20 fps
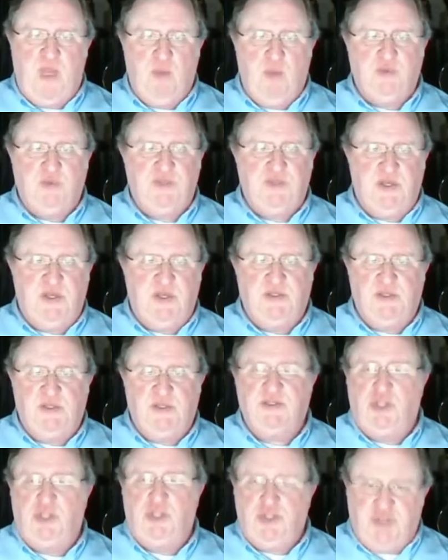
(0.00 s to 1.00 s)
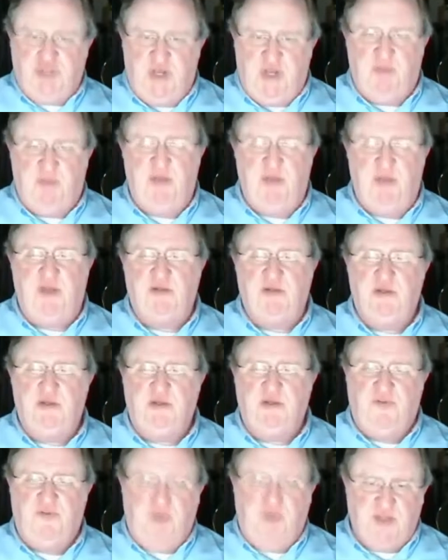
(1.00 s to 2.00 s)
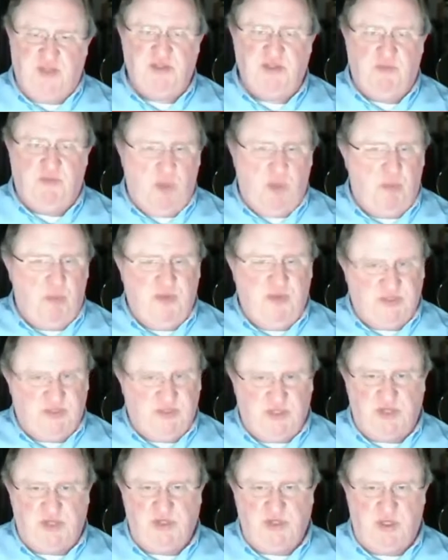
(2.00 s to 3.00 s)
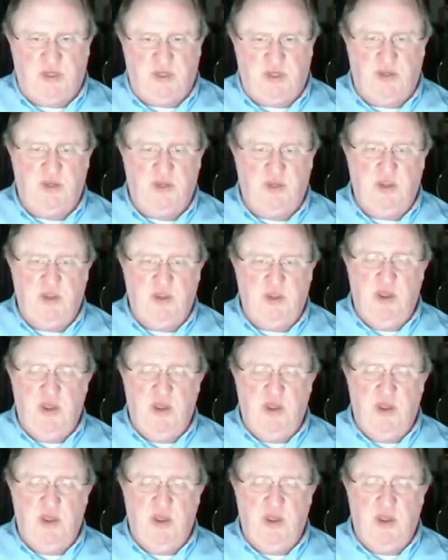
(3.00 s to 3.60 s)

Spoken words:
it's a legitimate, defensible position,